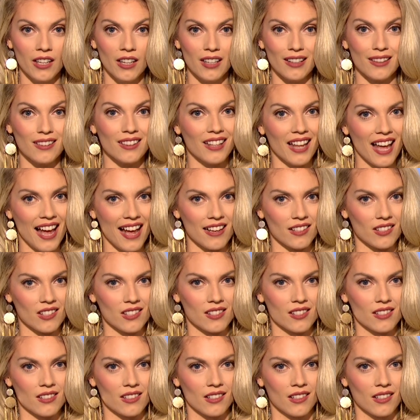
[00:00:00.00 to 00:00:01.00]

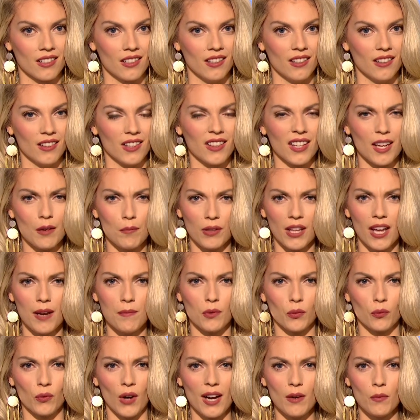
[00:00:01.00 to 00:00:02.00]
less than they
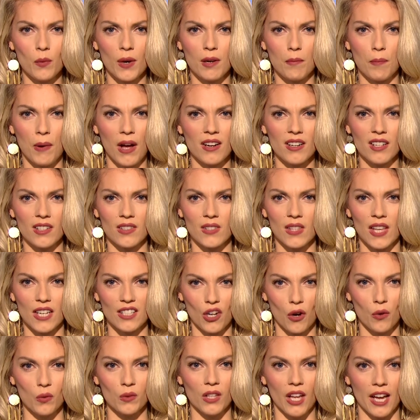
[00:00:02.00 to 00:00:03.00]
blamed right-wing pundits they
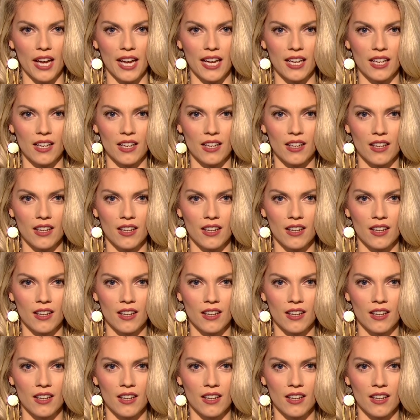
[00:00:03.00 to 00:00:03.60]
don't like.